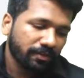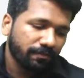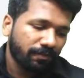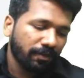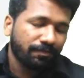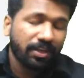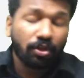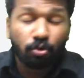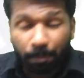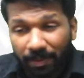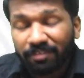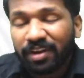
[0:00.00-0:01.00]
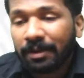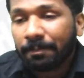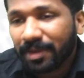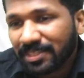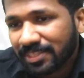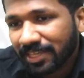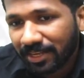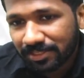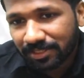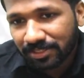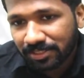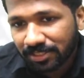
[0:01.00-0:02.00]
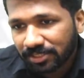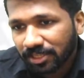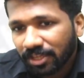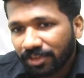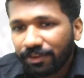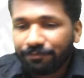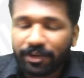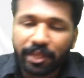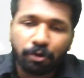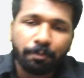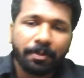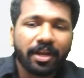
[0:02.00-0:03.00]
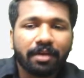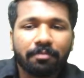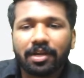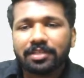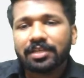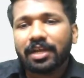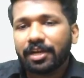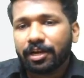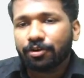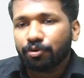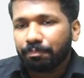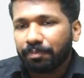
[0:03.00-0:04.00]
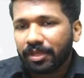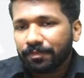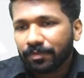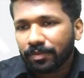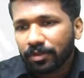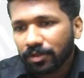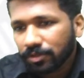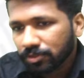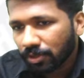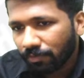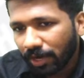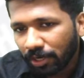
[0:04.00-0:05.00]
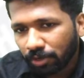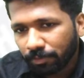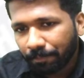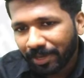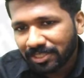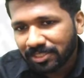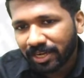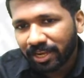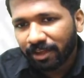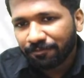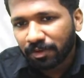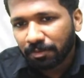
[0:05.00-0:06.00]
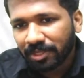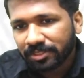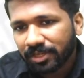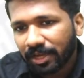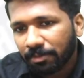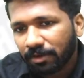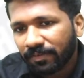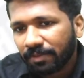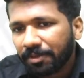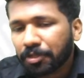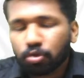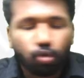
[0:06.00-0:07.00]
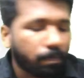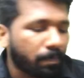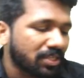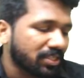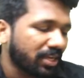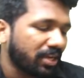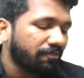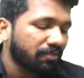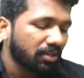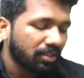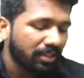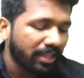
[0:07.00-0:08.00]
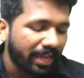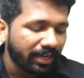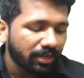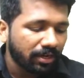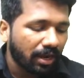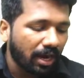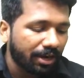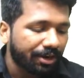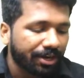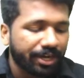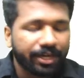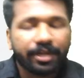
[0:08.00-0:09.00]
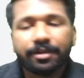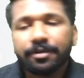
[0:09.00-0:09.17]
50 rupee 1 paise less is this. 50 rupee double is 100 rupee. So 1 paise left means double will be 2 paise left than 100.